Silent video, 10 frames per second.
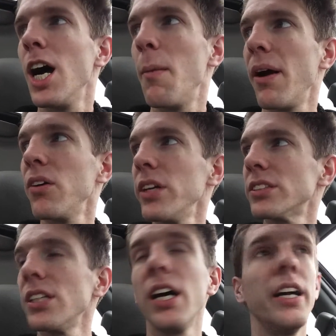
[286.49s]
apparently
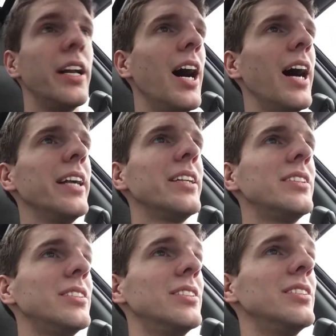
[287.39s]
it's not, and I
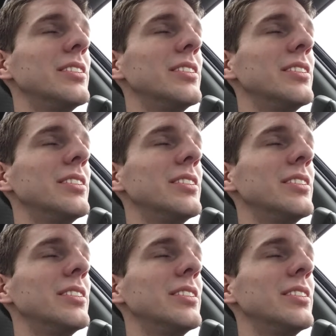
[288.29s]
didn't